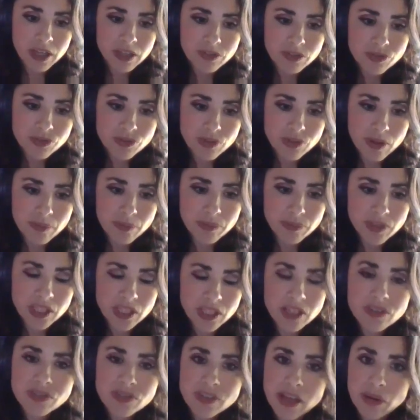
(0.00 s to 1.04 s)
some
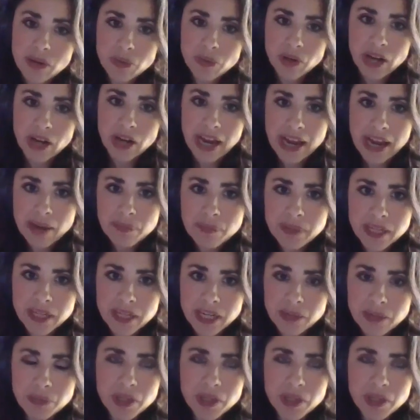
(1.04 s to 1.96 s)
things that were happening,